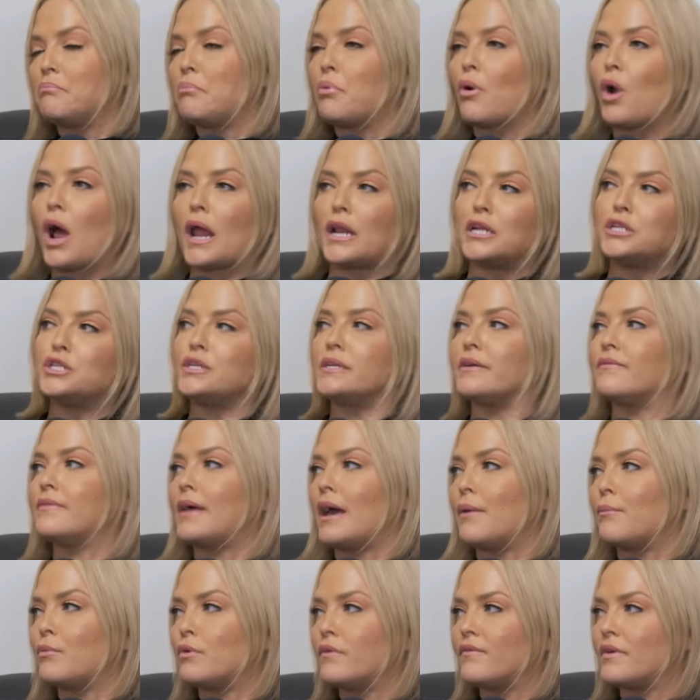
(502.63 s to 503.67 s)
prodigy of
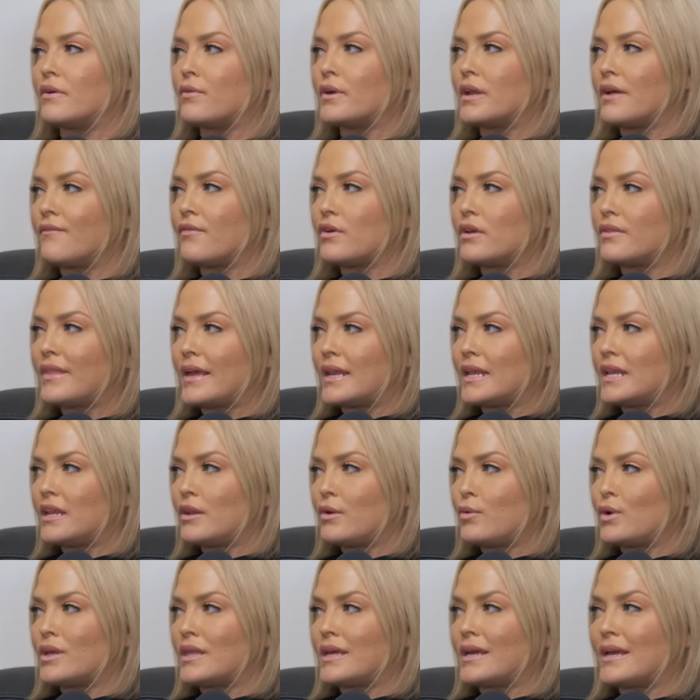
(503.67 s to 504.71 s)
that movie or whatever.
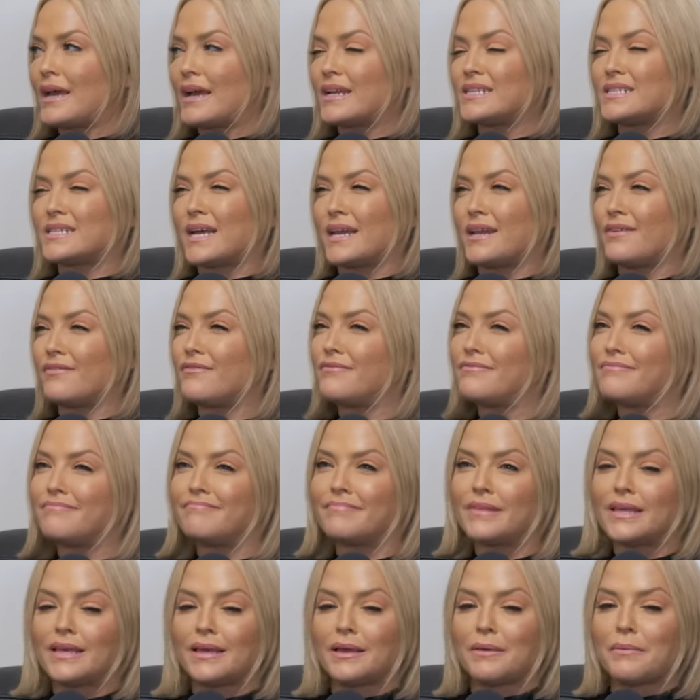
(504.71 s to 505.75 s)
I just kind of
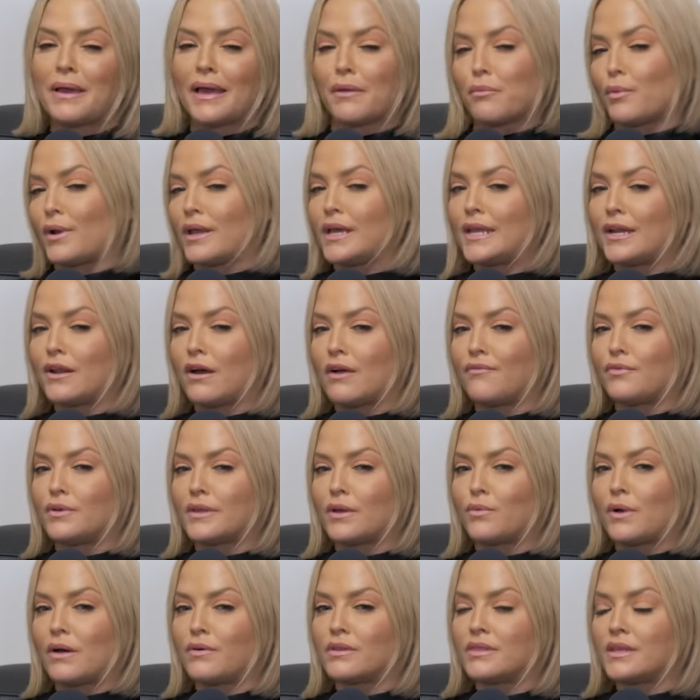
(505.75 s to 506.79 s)
hit it off
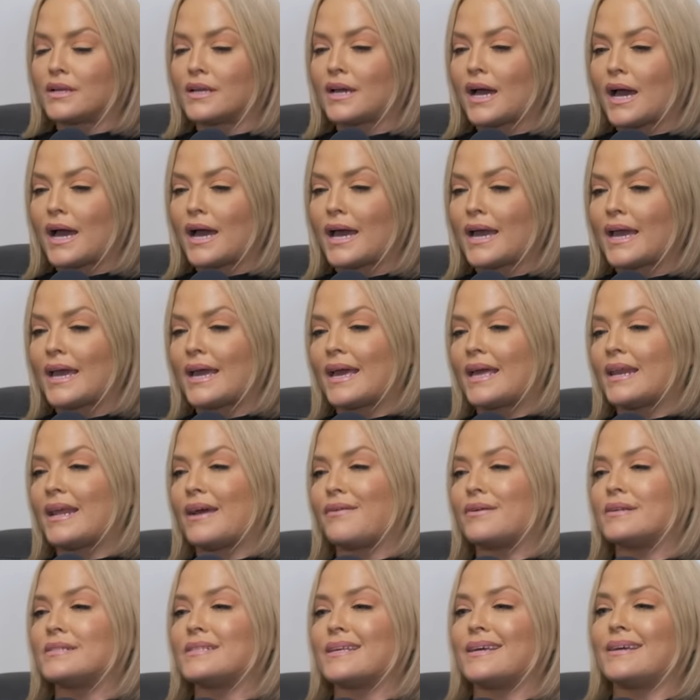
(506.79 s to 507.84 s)
really well with the guy, and
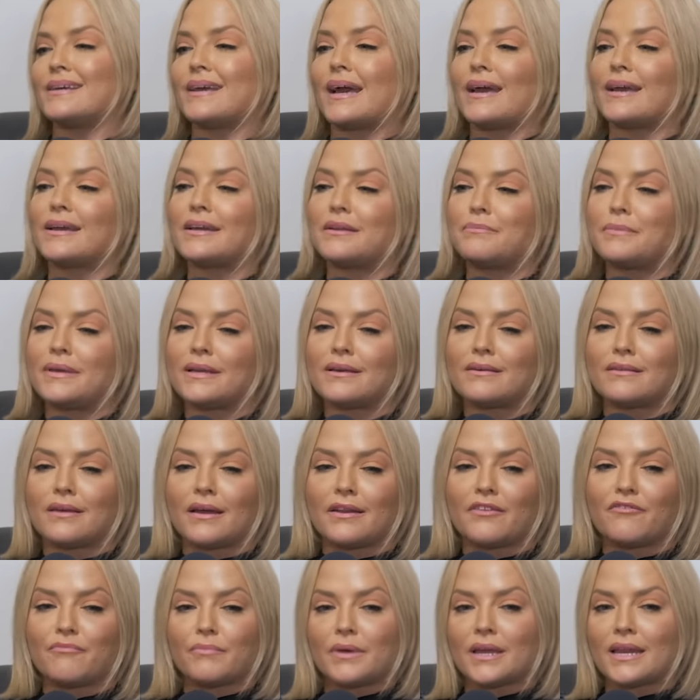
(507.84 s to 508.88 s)
I was like, I could make a
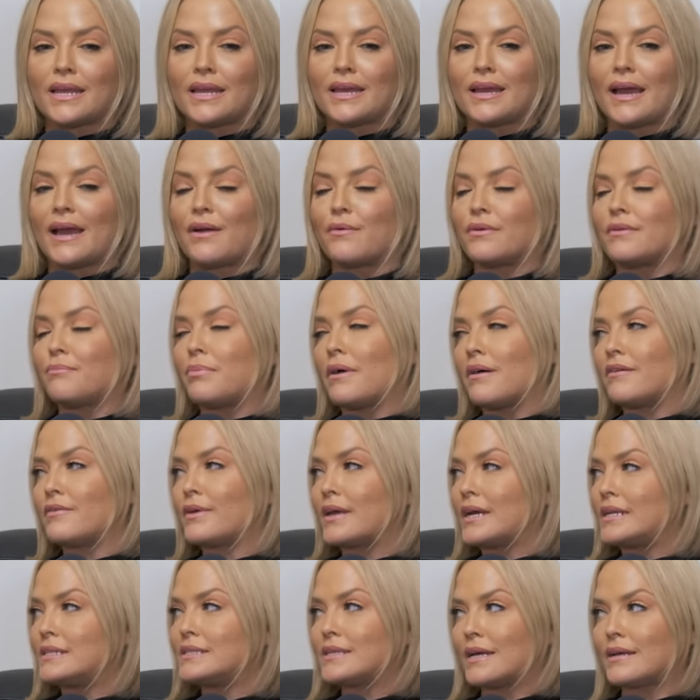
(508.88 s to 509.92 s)
lot of money. I would have
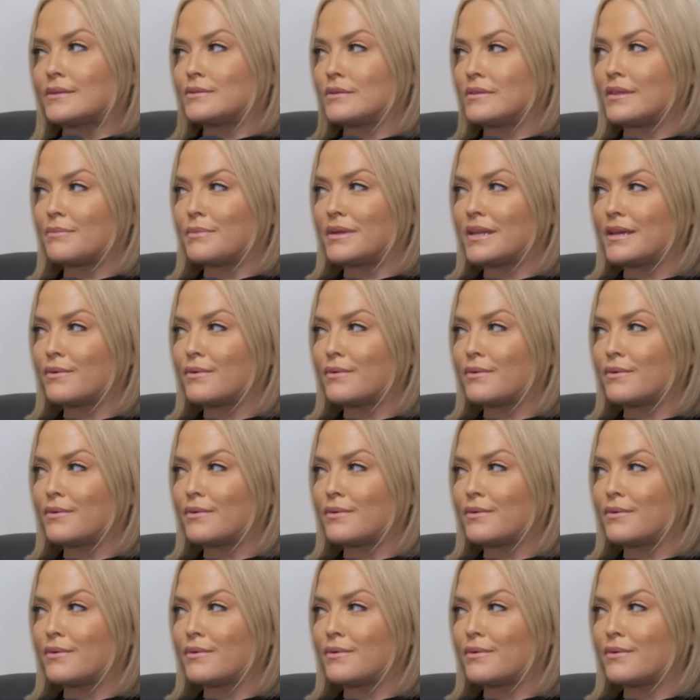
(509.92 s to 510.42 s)
probably had sex with him